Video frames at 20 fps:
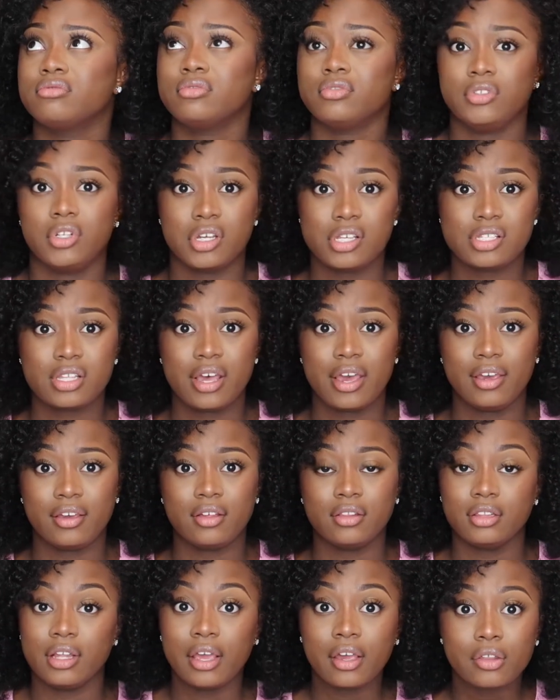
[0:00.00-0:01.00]
looks
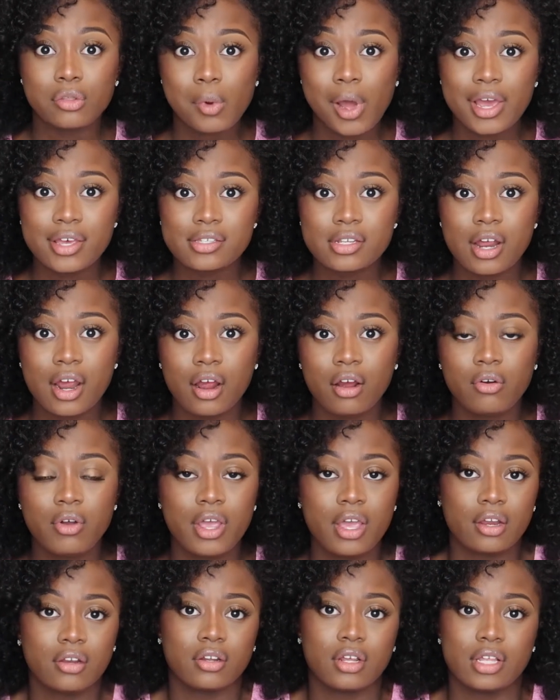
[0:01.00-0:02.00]
like lengthwise now,
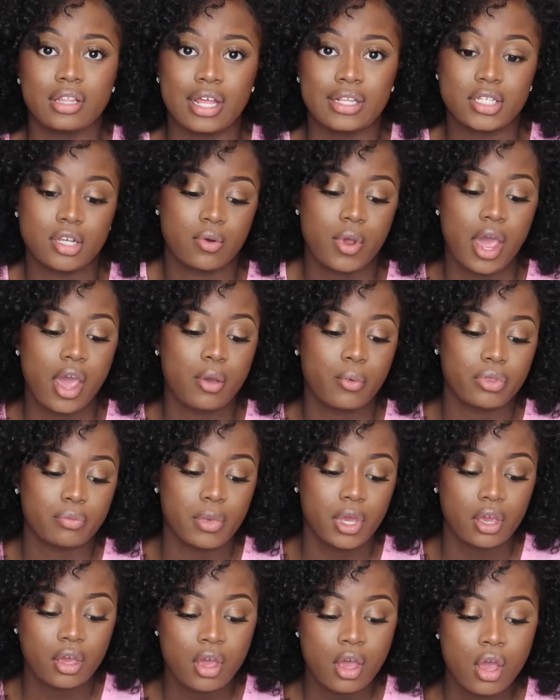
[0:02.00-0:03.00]
and that's okay with
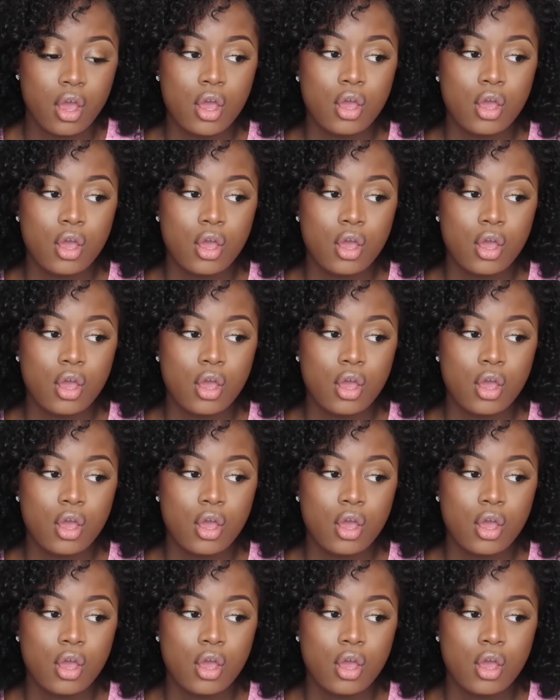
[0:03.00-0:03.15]
me.